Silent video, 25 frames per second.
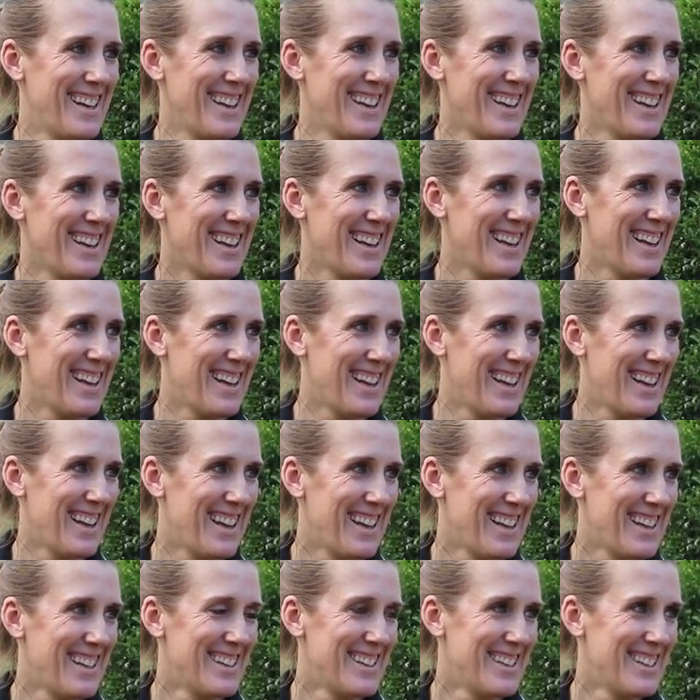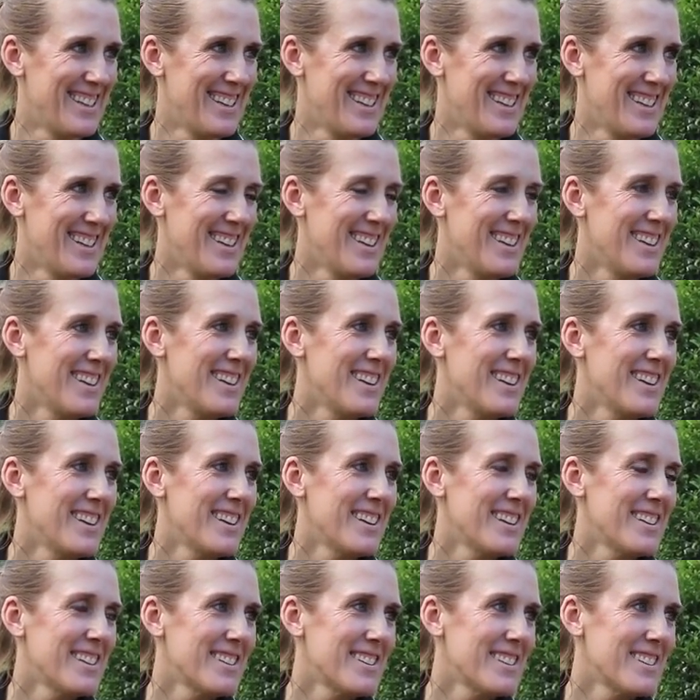
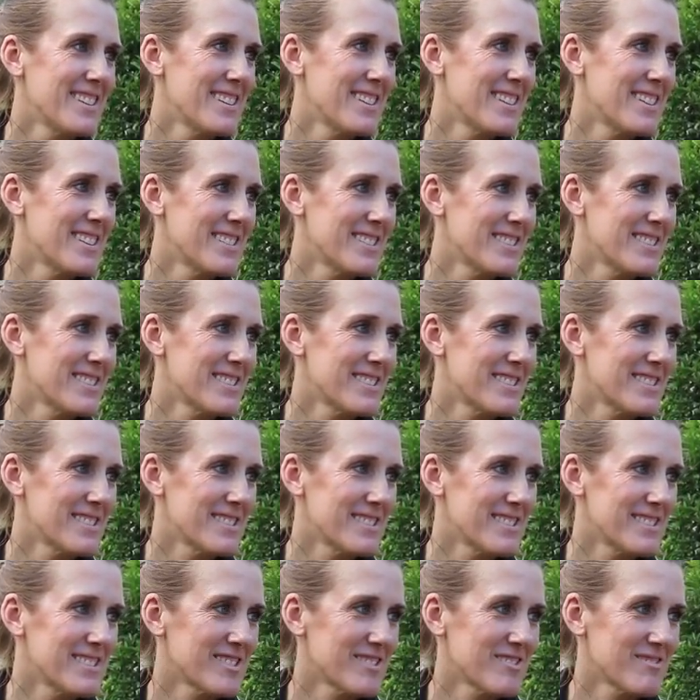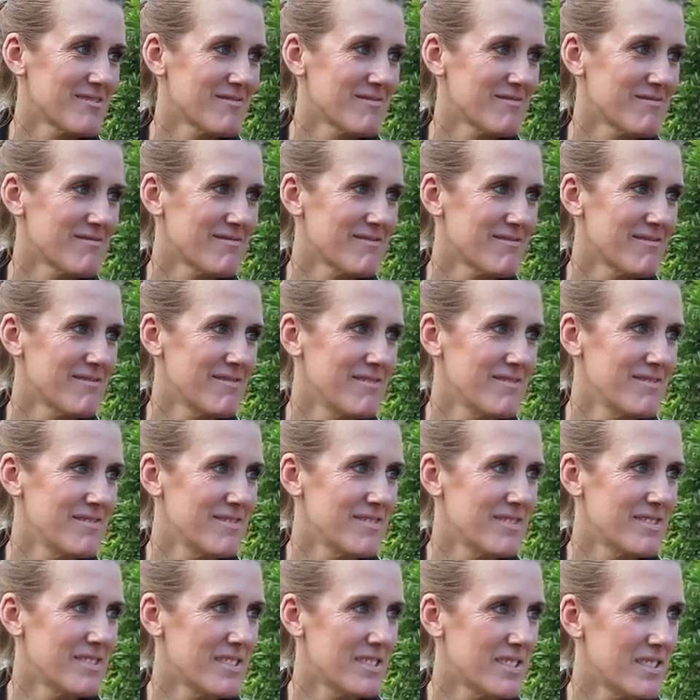No words are spoken by the person on screen.